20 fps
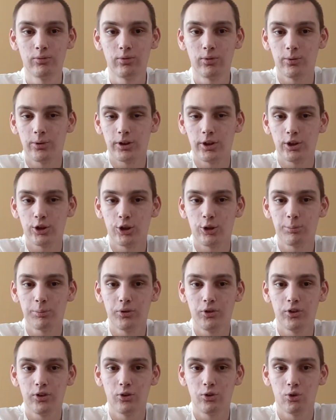for like a
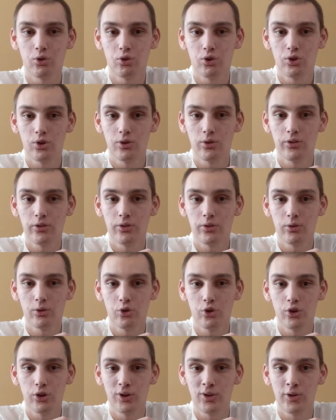couple days or so.
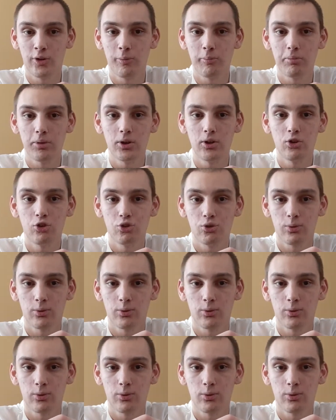There's the beach.